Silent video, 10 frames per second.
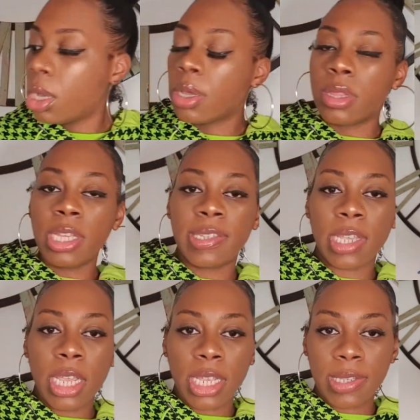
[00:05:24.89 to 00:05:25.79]
this
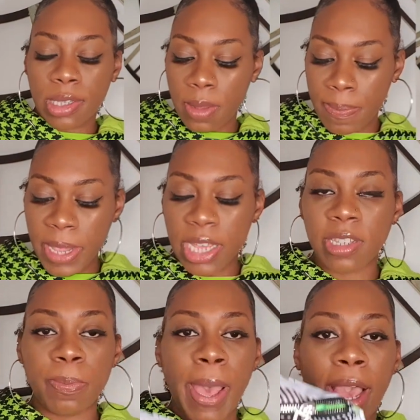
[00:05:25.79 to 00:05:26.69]
is the
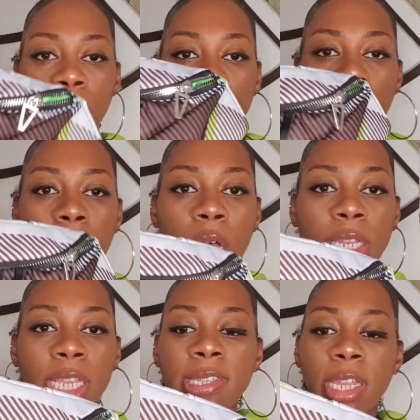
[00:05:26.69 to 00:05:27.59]
biggest bag on the harness,